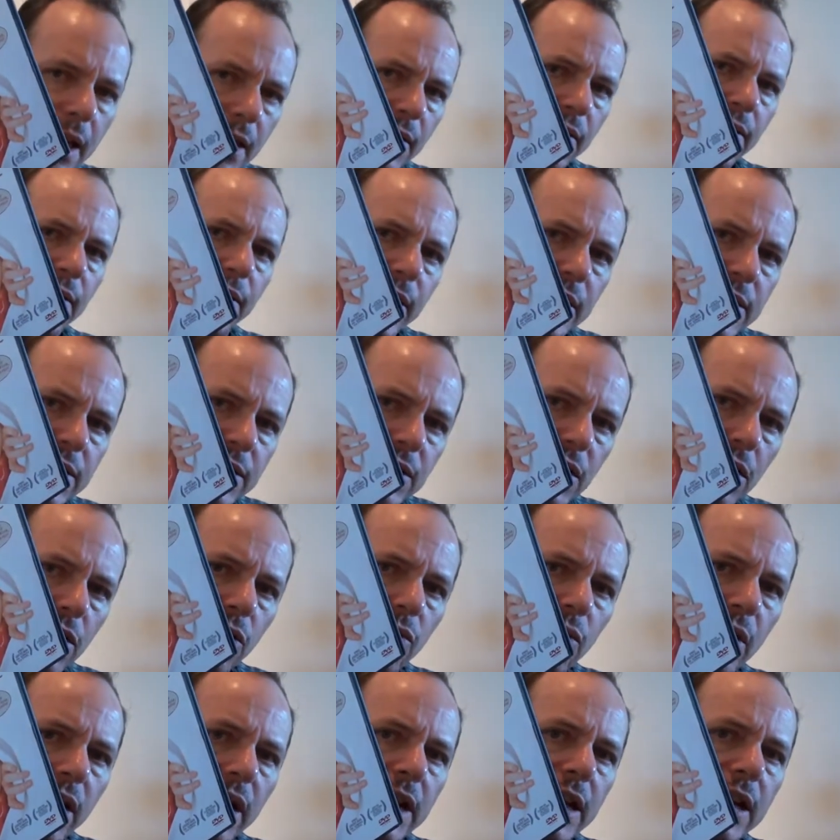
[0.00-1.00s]
This is a
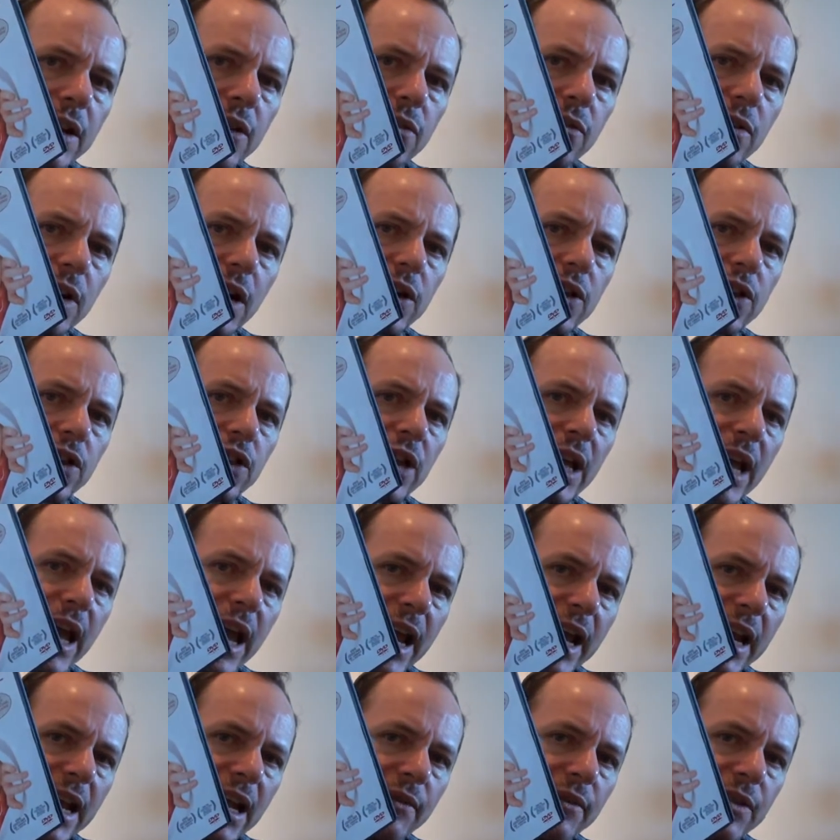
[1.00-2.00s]
great introduction to
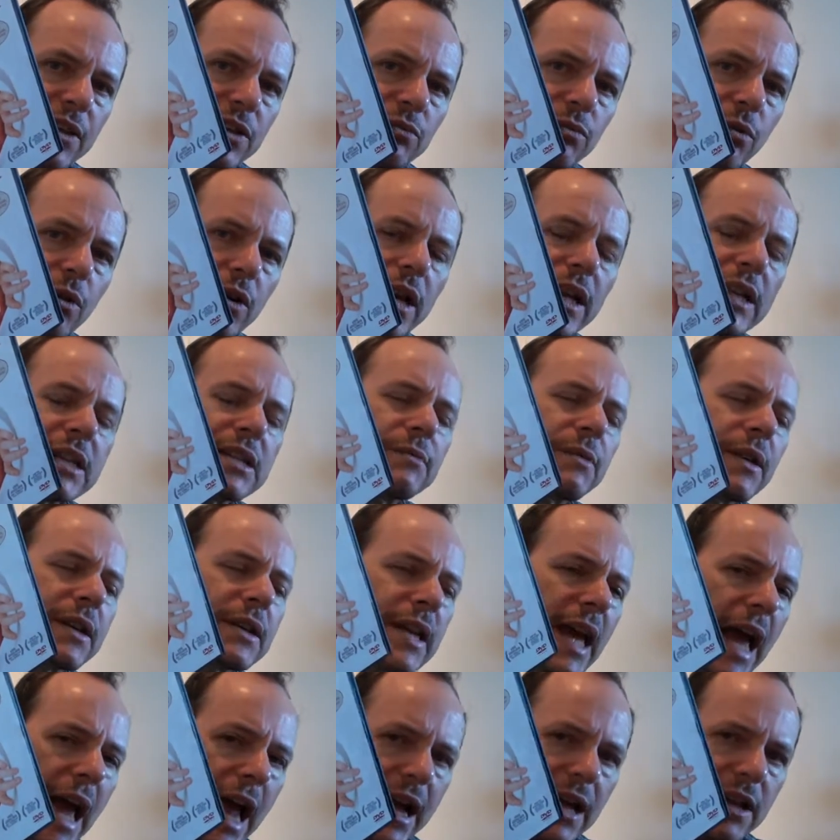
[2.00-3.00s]
any of his work. It's
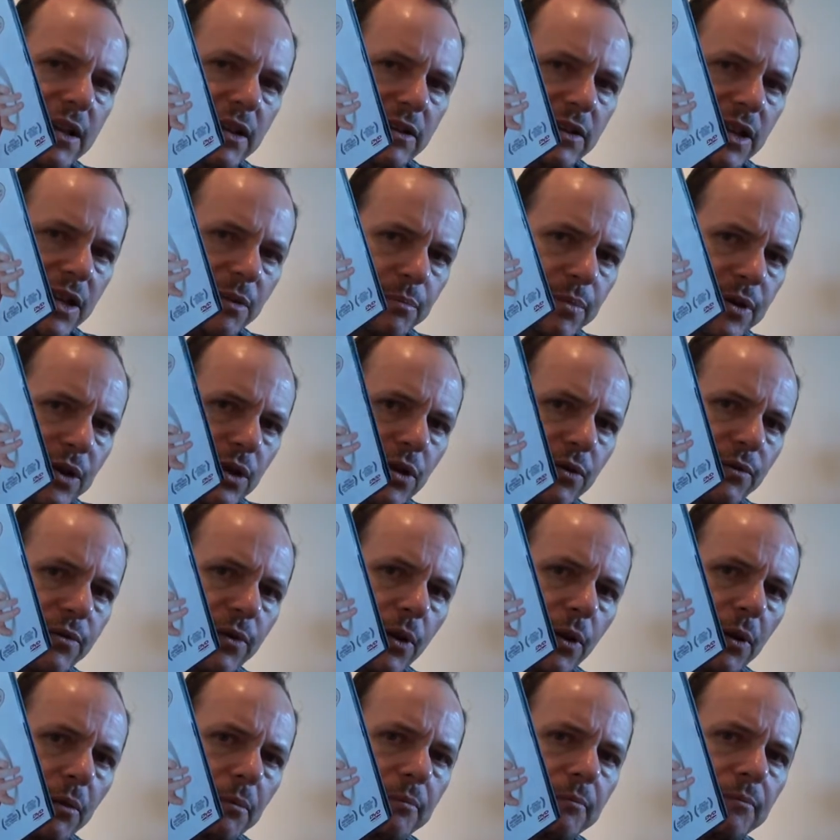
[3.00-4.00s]
spectacularly
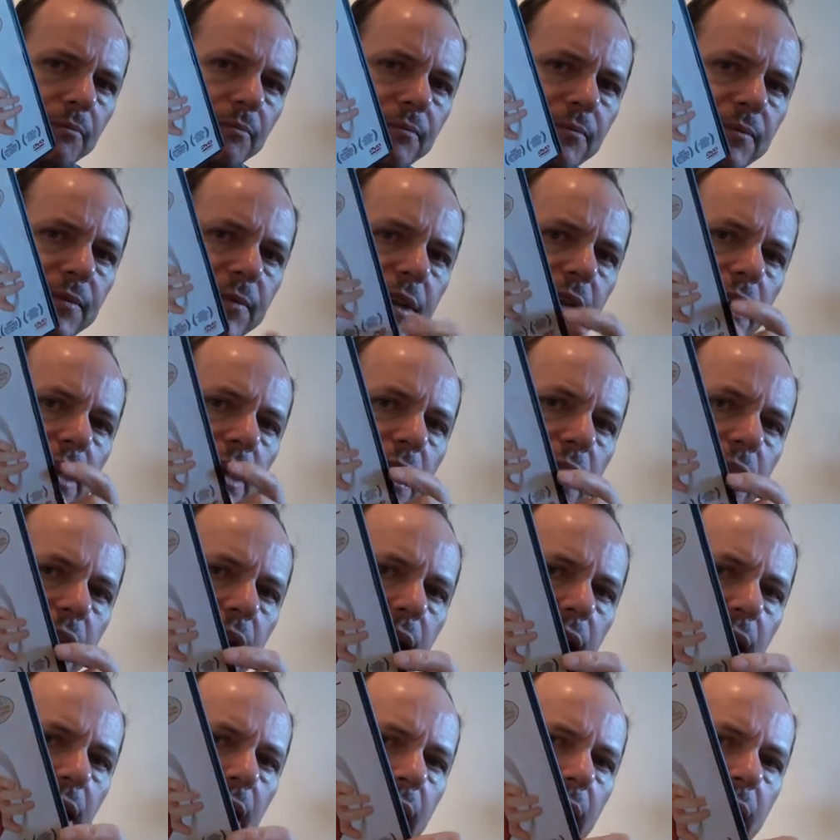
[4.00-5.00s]
beautiful.
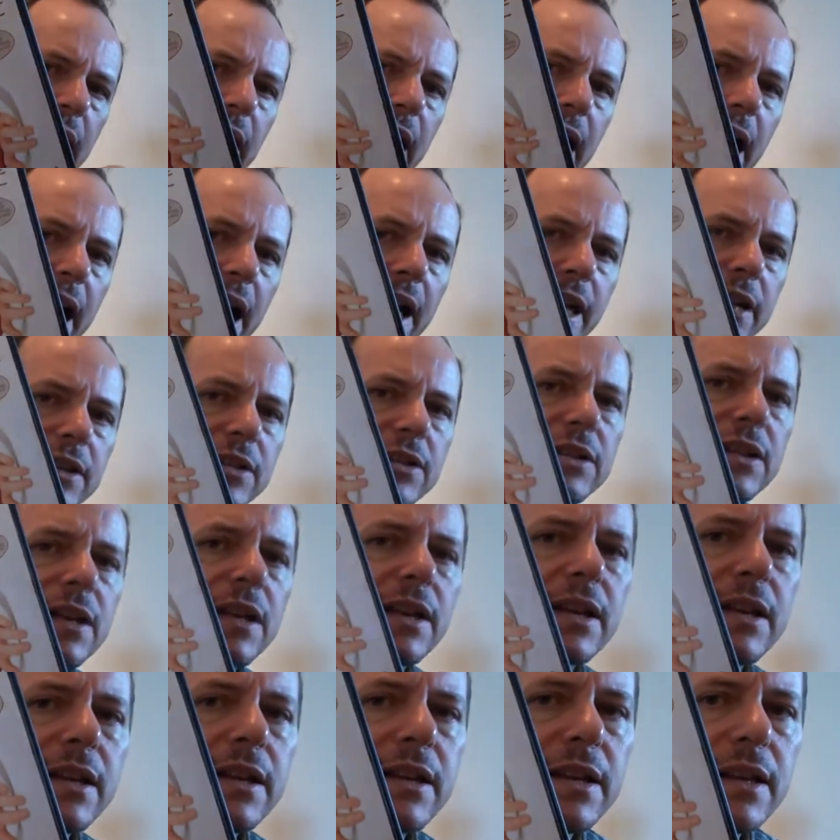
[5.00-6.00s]
It has
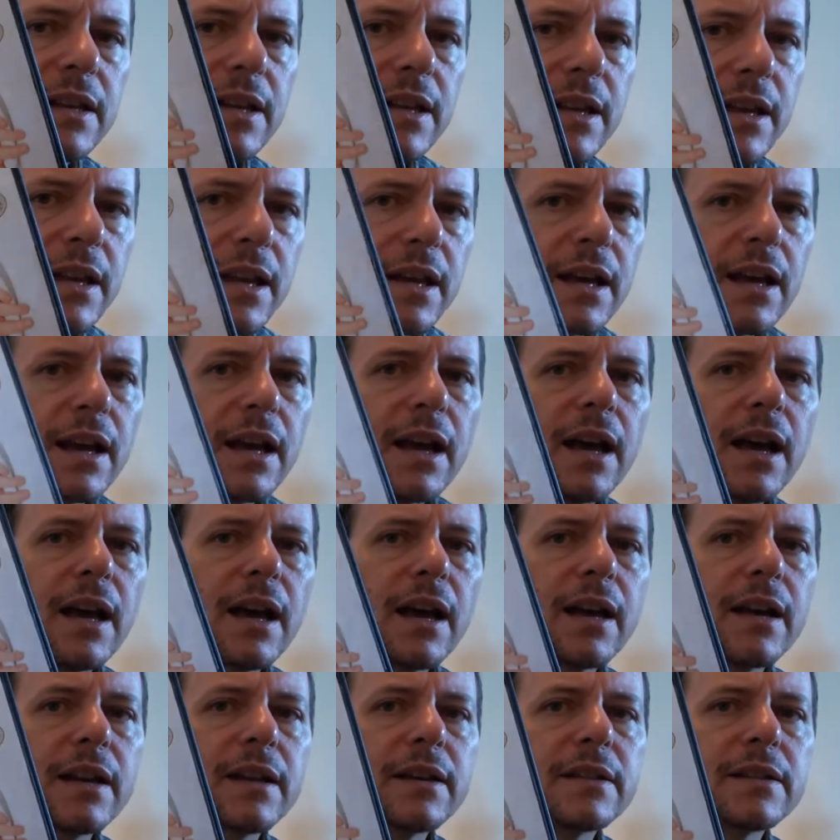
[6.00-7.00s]

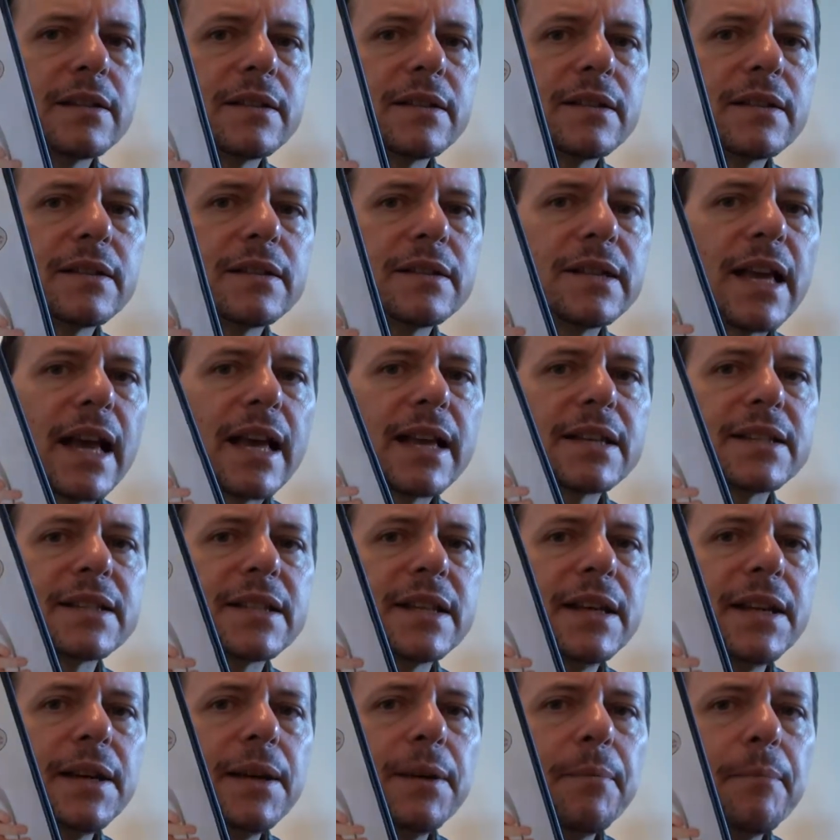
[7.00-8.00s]
Zhang
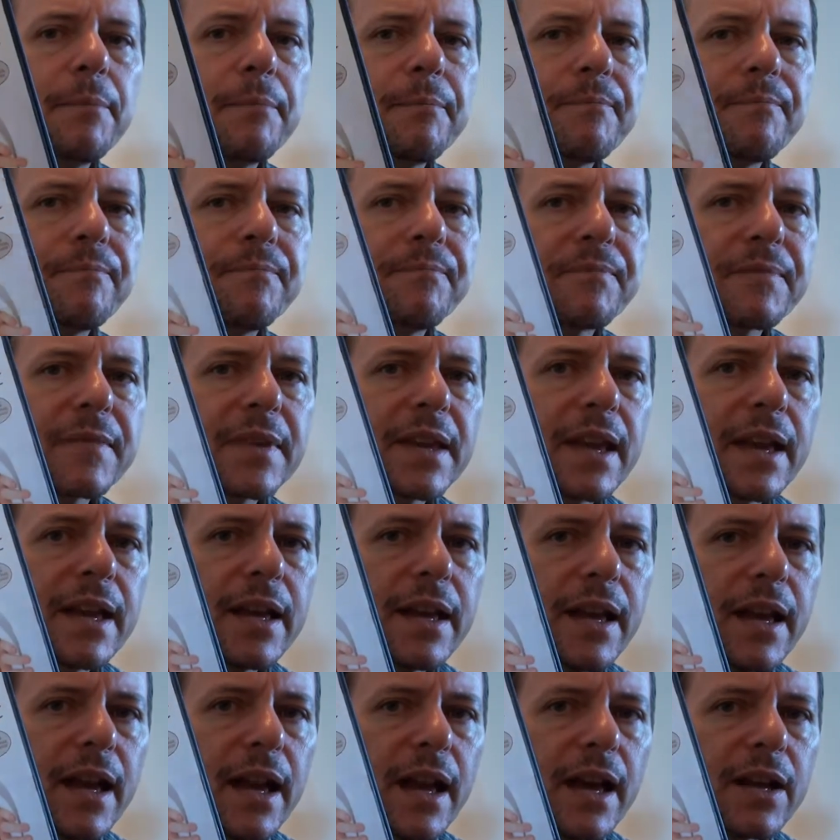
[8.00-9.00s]
Yimou.
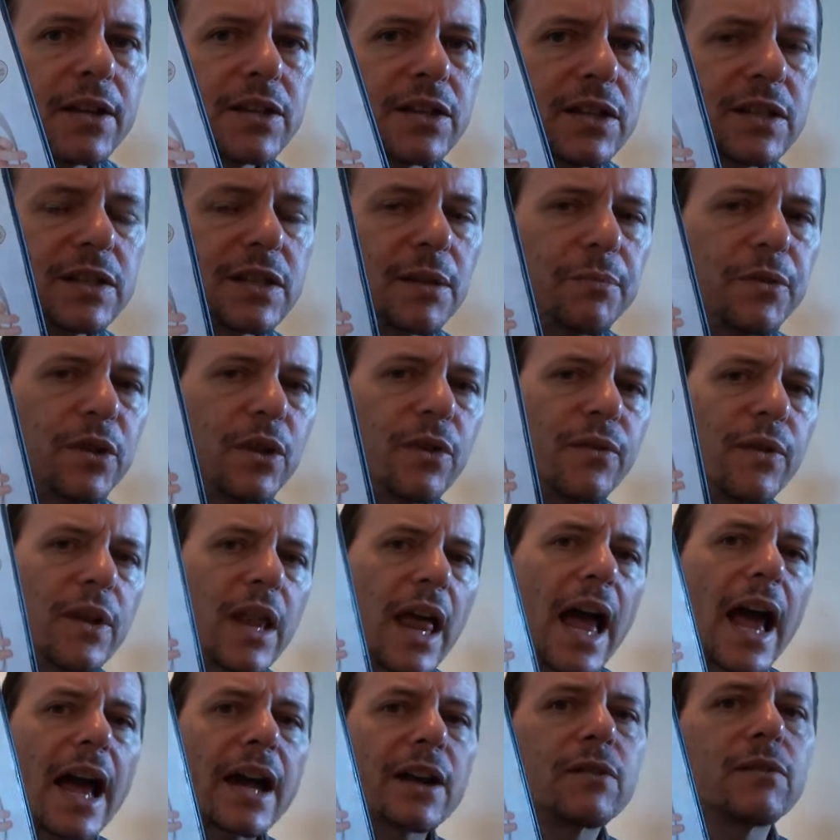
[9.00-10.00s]
She's the beautiful
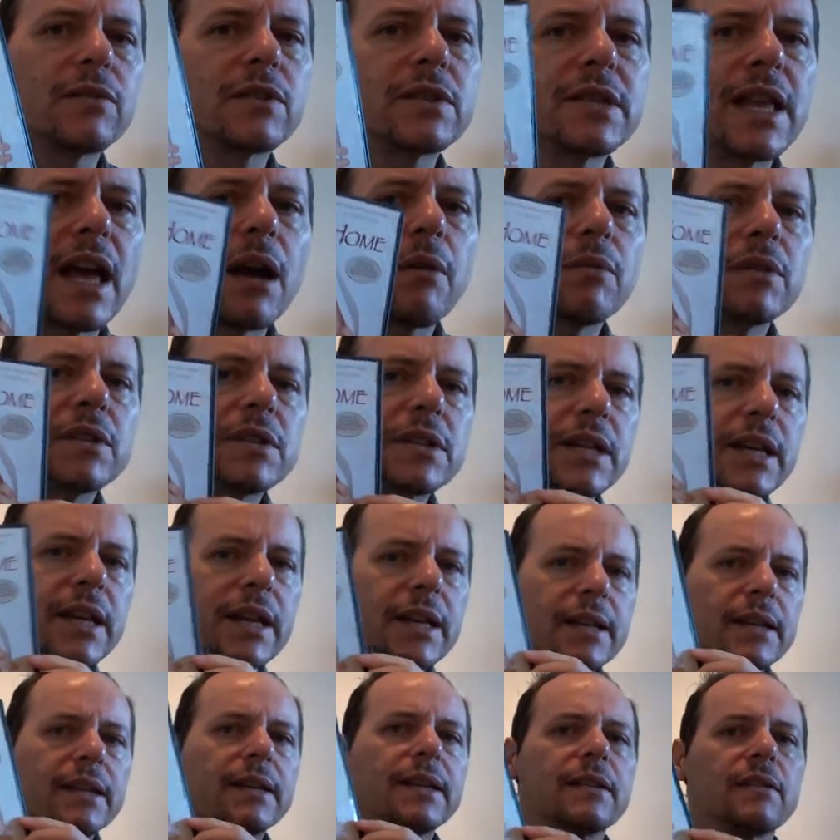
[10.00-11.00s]
actress that was
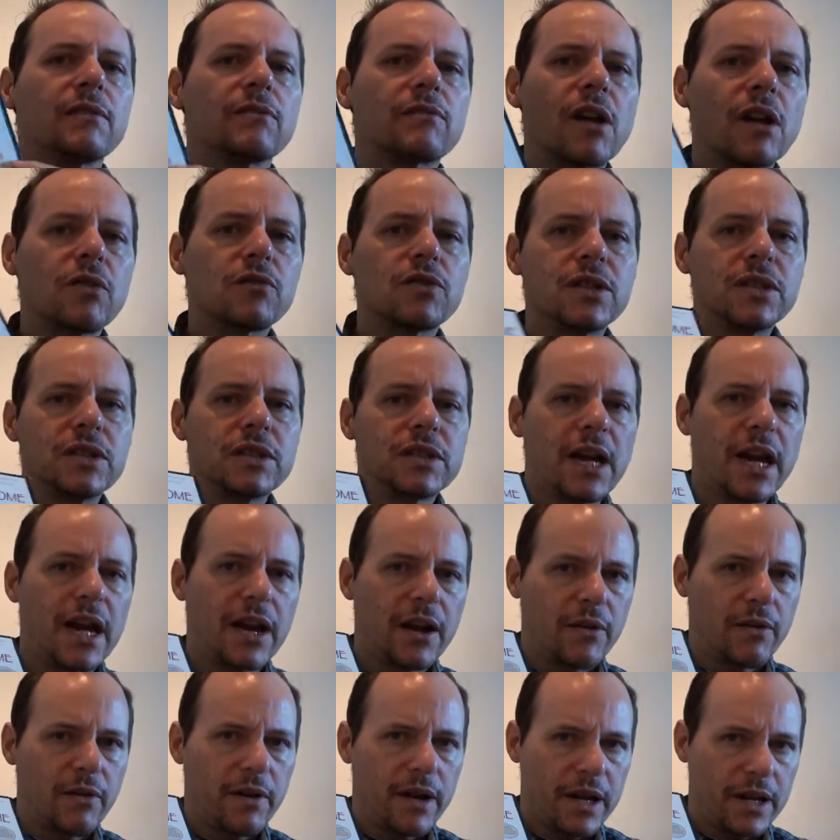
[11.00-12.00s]
in Crouching
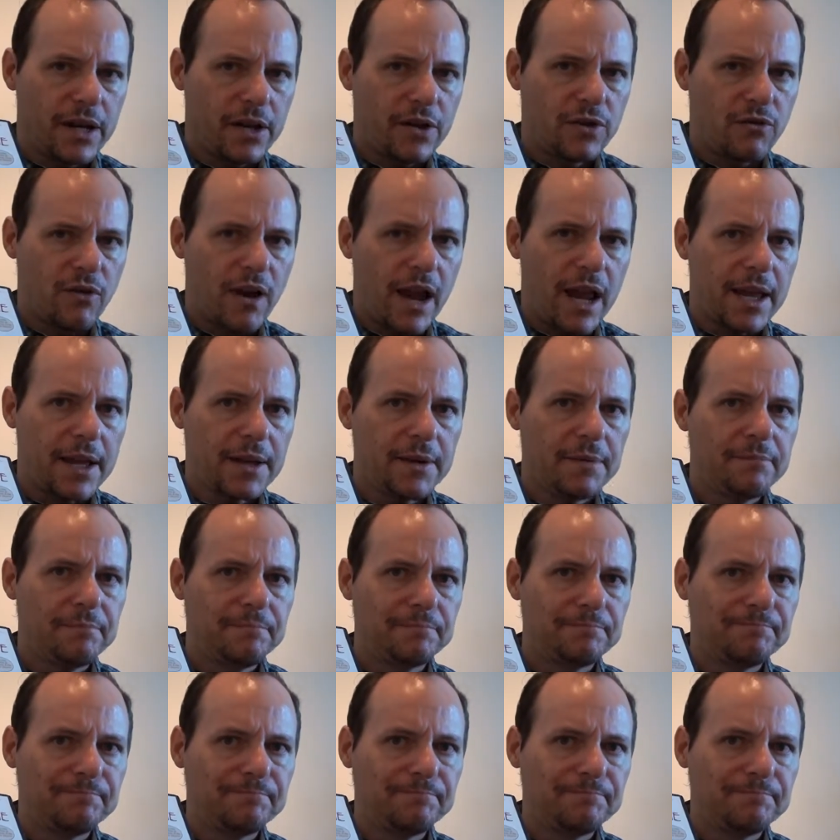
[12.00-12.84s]
Tiger, Hidden Dragon.